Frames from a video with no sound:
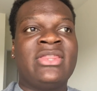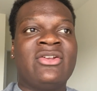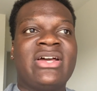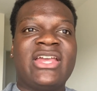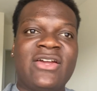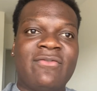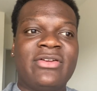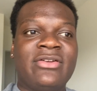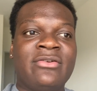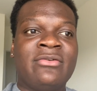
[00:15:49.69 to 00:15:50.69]
They're not here for
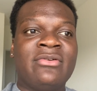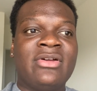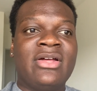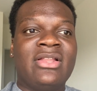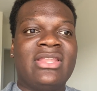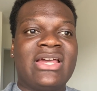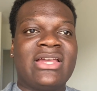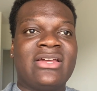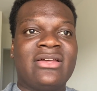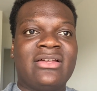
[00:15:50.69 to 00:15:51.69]
you like